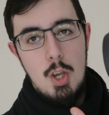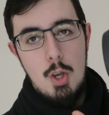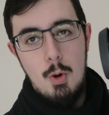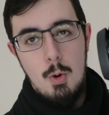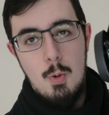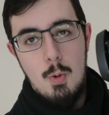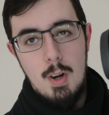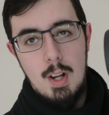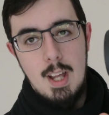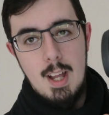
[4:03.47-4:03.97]

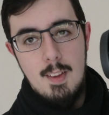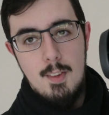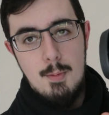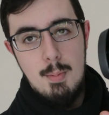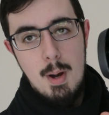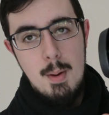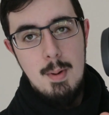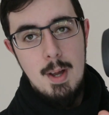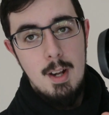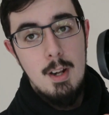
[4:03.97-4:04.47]
you're going to get
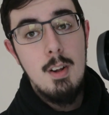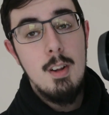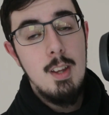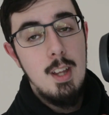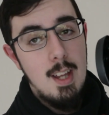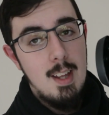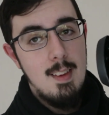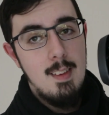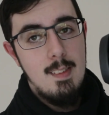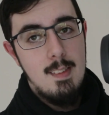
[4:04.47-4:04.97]
spray paint on
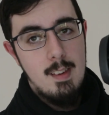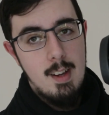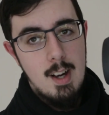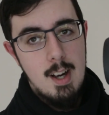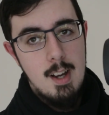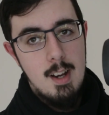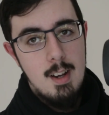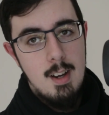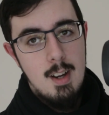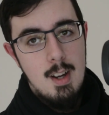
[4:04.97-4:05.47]
the
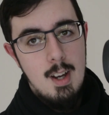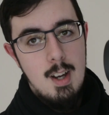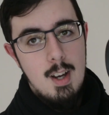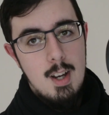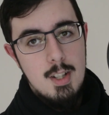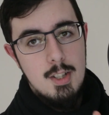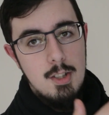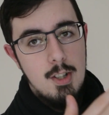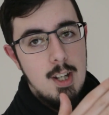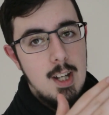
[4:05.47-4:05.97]
inside.
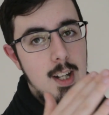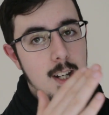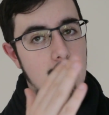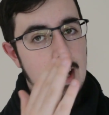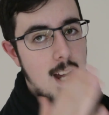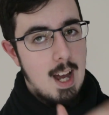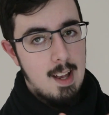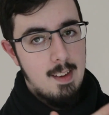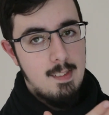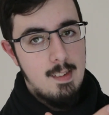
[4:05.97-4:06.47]
So you're going to
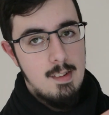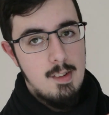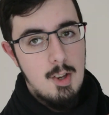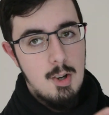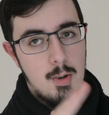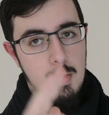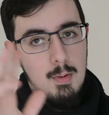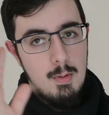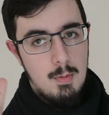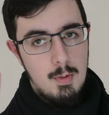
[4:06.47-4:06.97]
need
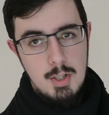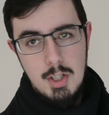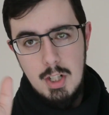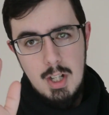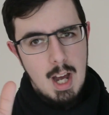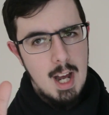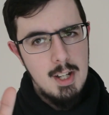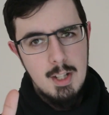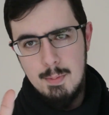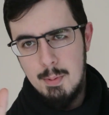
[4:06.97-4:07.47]
acetone, which
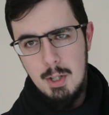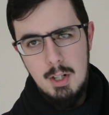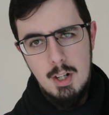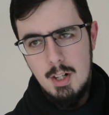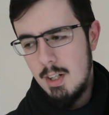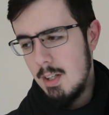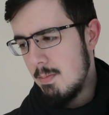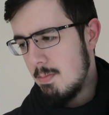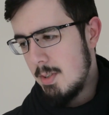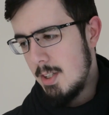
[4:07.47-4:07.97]
I just put
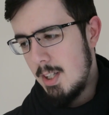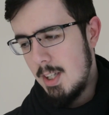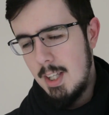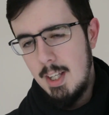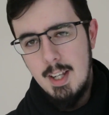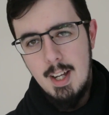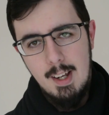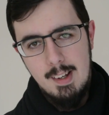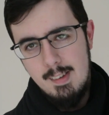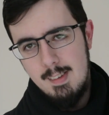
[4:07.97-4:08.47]
on a
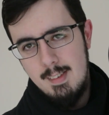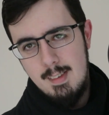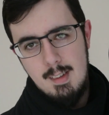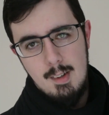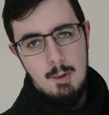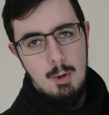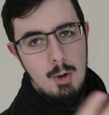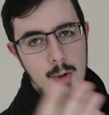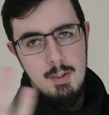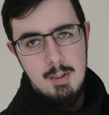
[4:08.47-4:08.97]
Kleenex
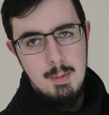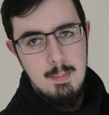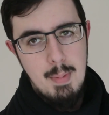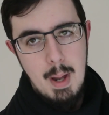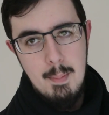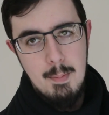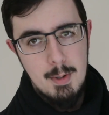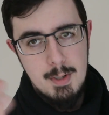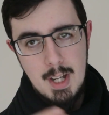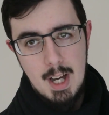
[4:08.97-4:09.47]
or some
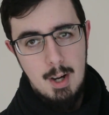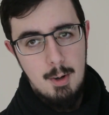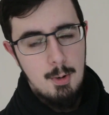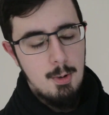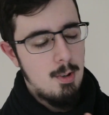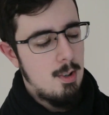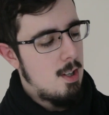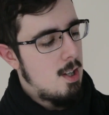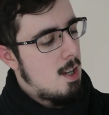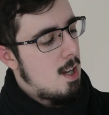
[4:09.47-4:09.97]
paper
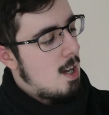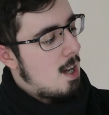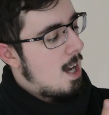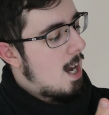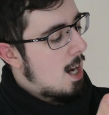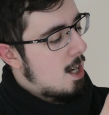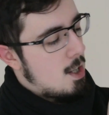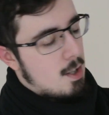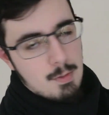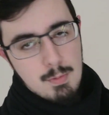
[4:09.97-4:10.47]
towel,
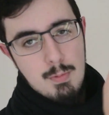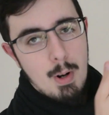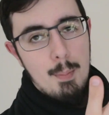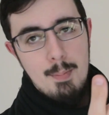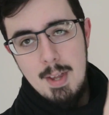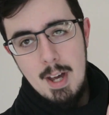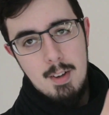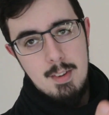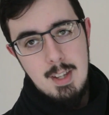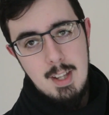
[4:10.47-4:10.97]
and you just
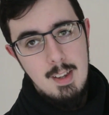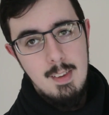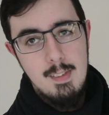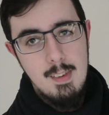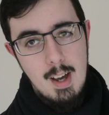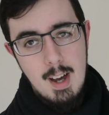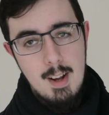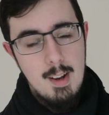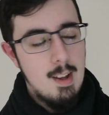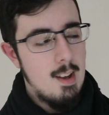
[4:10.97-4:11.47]
rub down the
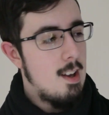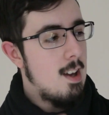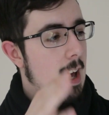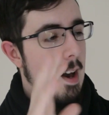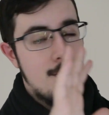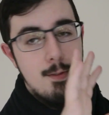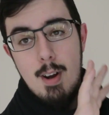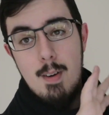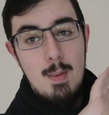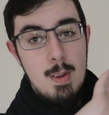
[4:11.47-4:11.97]
inside
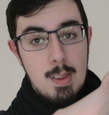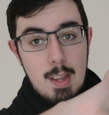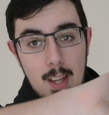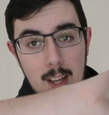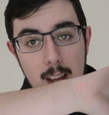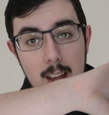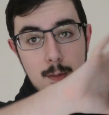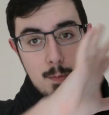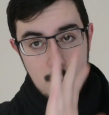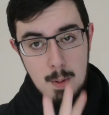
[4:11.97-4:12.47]
after
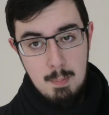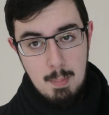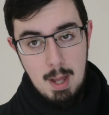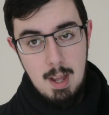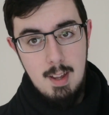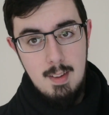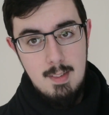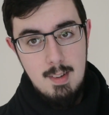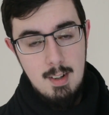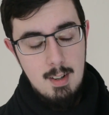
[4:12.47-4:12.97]
everything has been
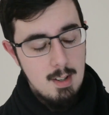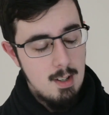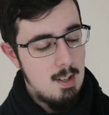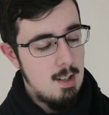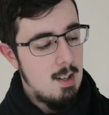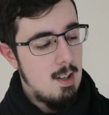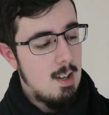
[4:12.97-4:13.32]
painted.